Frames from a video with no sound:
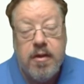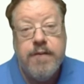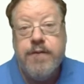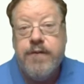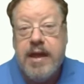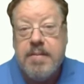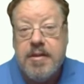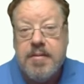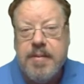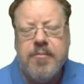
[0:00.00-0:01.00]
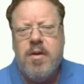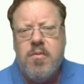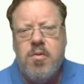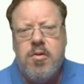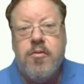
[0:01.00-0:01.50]
famous people. What
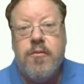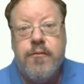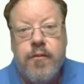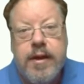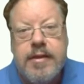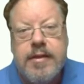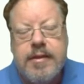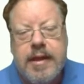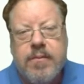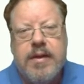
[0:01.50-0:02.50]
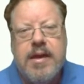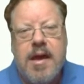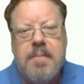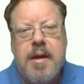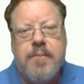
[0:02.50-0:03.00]
words or phrases can we
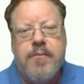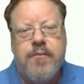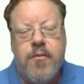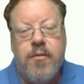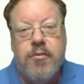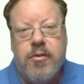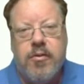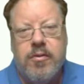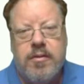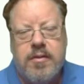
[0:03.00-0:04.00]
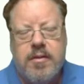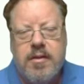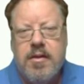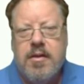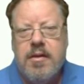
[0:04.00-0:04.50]
come up for those?
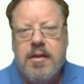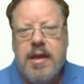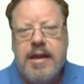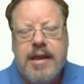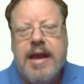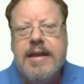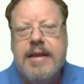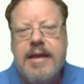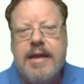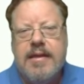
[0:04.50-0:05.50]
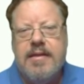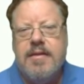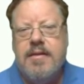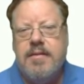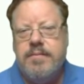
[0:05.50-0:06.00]
Any
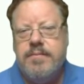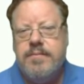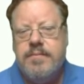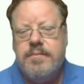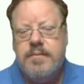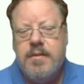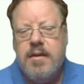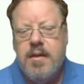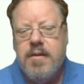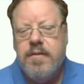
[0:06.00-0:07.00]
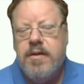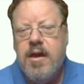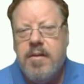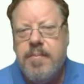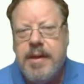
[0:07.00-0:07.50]
ideas?
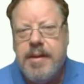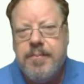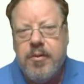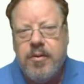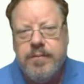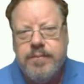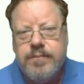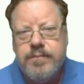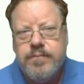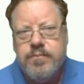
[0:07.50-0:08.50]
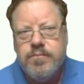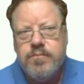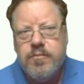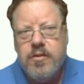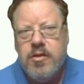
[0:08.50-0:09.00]
Young people.
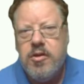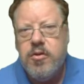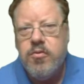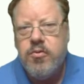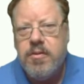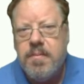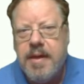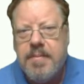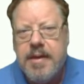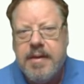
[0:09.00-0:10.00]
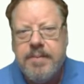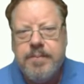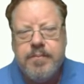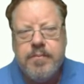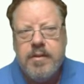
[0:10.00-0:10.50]
Youth, maybe?
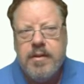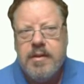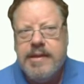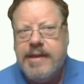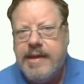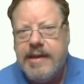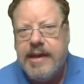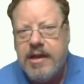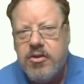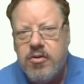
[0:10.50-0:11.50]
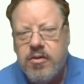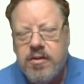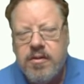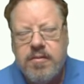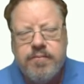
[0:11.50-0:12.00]
Teenagers?